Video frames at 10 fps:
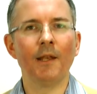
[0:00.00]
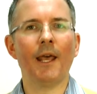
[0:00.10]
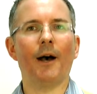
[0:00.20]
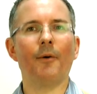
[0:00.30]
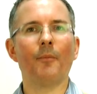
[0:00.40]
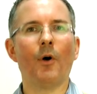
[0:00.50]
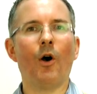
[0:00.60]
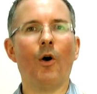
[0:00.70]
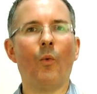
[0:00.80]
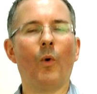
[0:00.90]
Now,
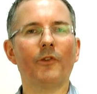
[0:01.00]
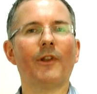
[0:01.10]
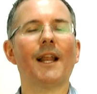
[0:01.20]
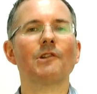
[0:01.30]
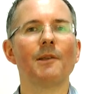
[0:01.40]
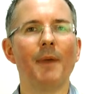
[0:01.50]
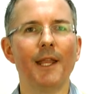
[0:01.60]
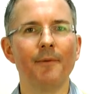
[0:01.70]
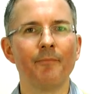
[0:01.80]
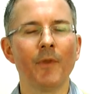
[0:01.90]
what does that actually mean?